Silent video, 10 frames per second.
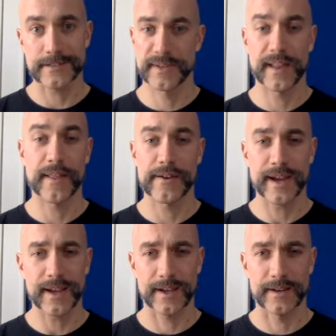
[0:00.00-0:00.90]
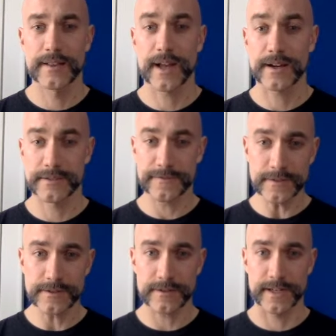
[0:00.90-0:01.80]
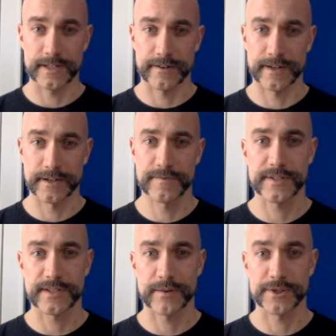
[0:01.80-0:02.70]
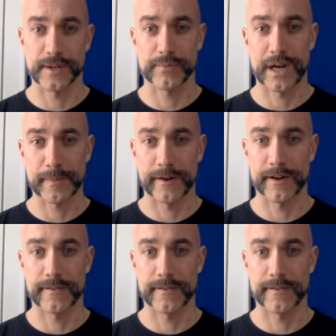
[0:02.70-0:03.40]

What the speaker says: But on the other hand, Locke's first criterion for distinguishing primary